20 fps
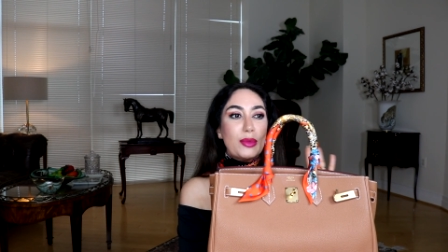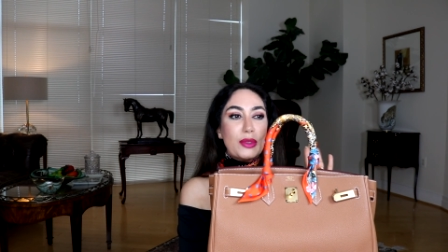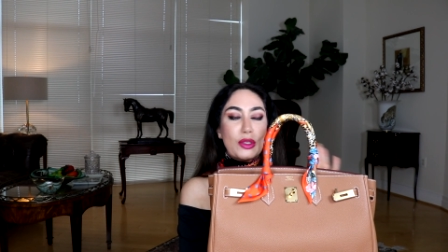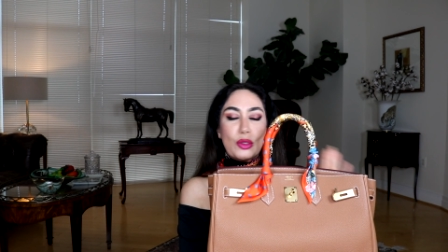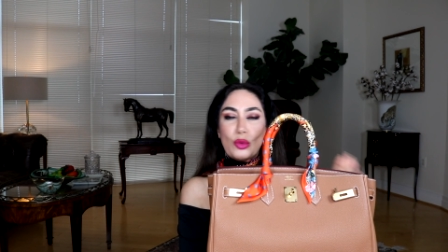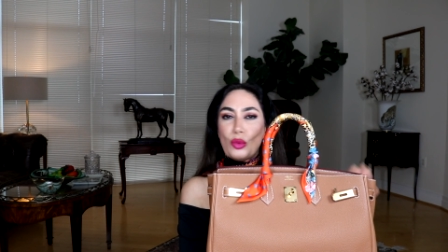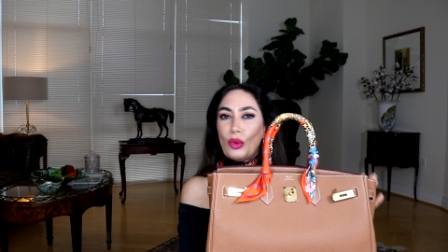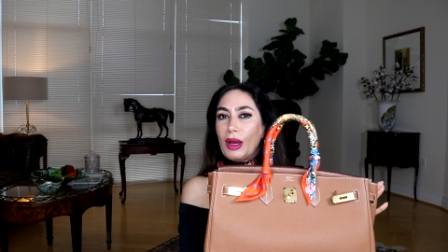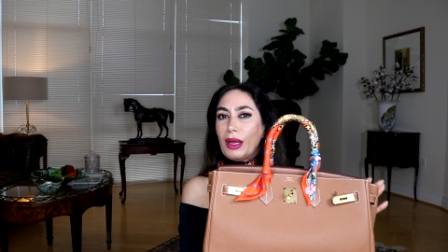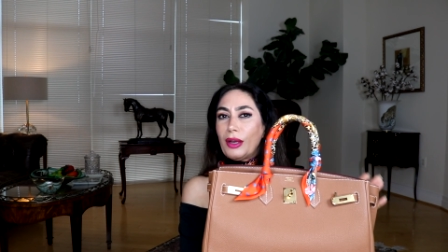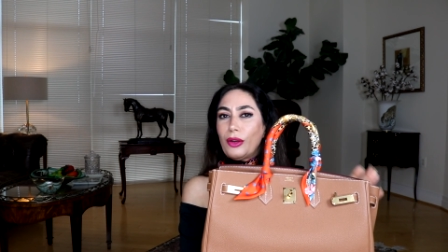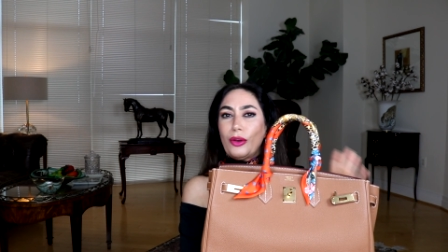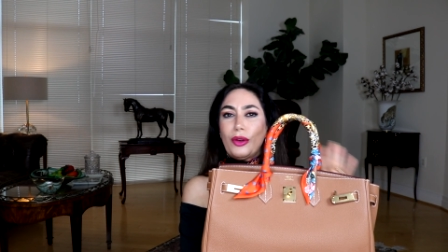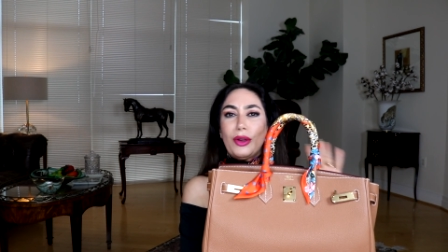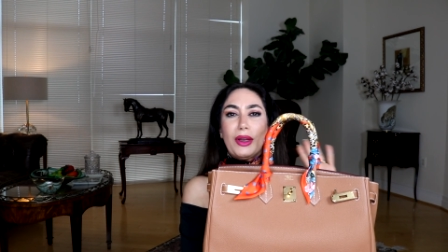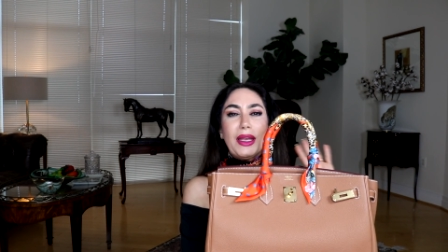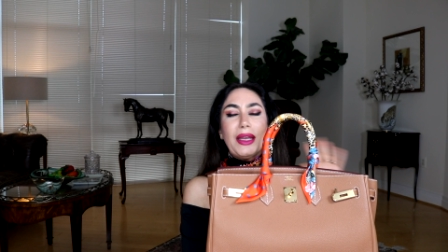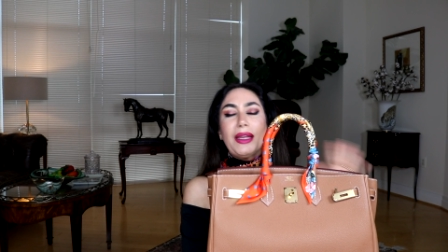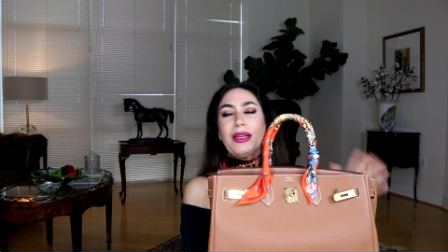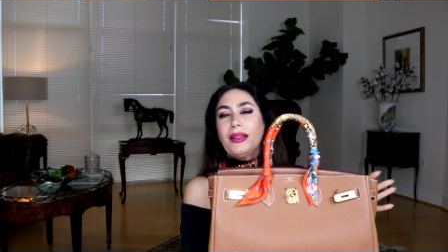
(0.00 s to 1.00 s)

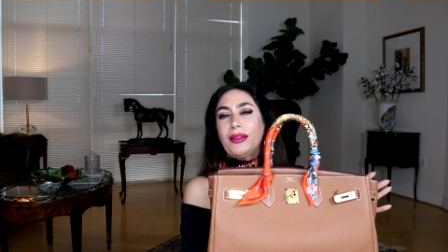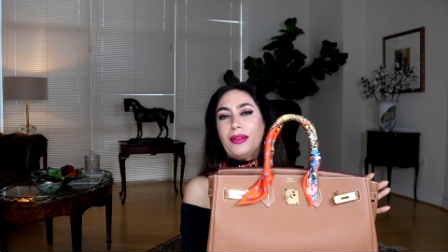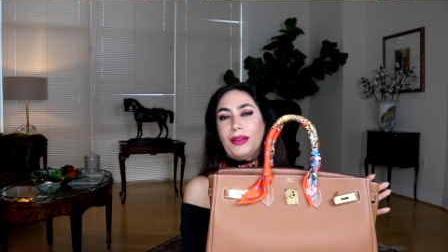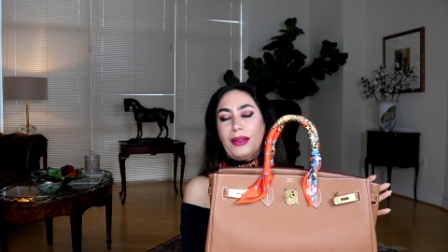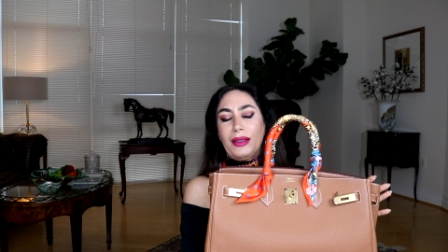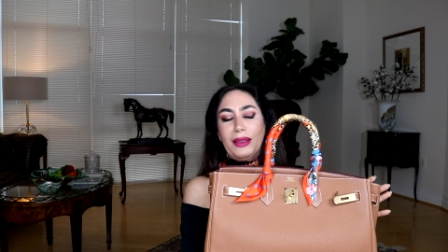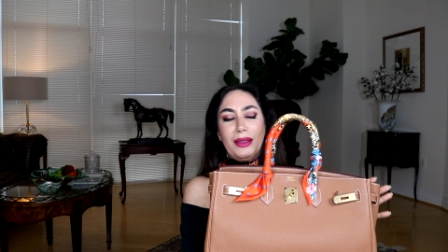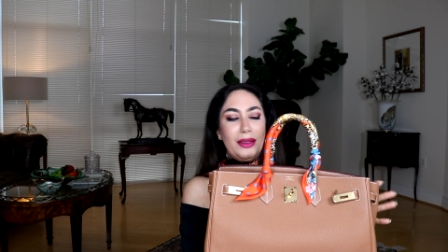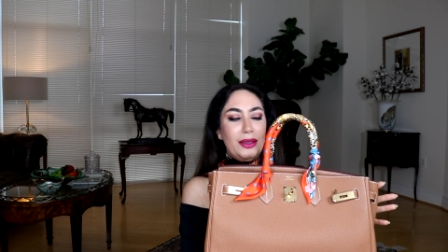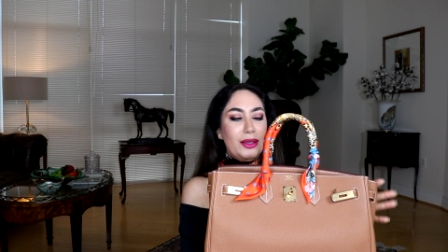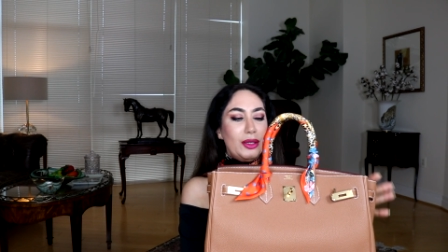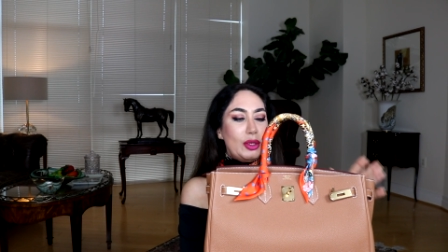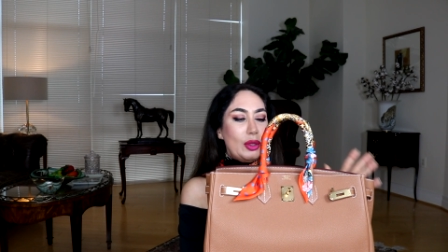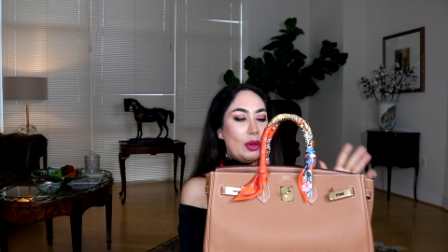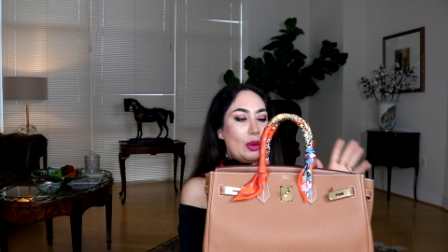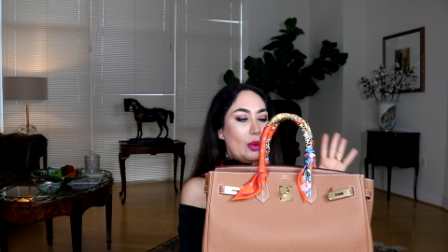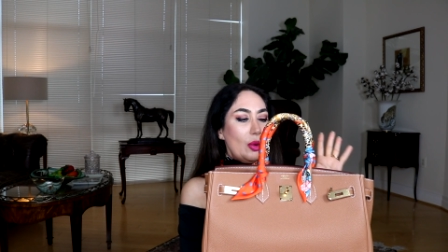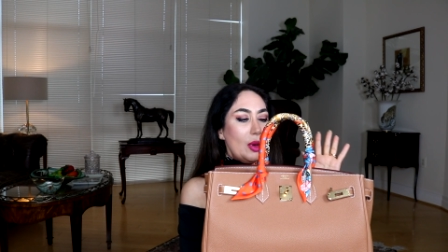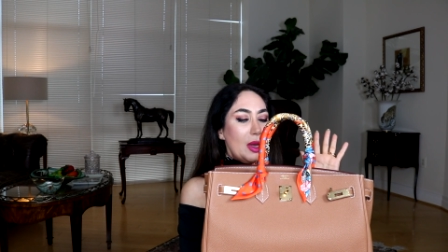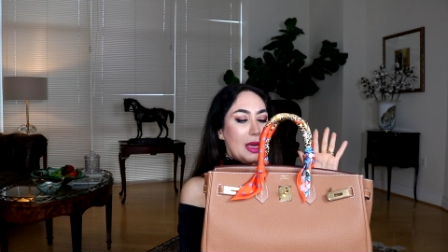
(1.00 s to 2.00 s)
sweater, anything, you
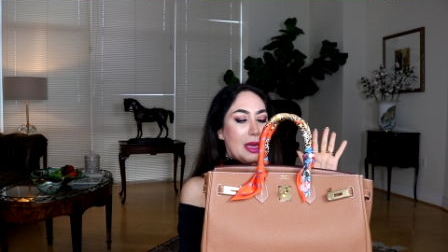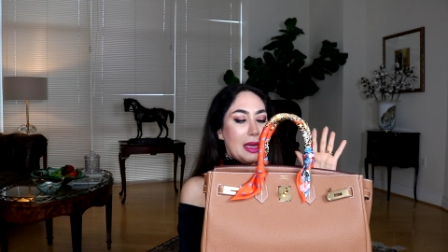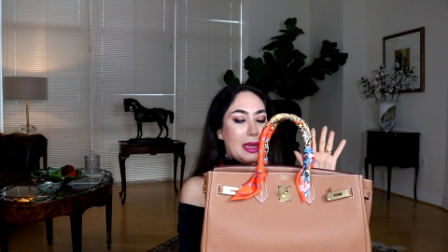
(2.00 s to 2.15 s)
know,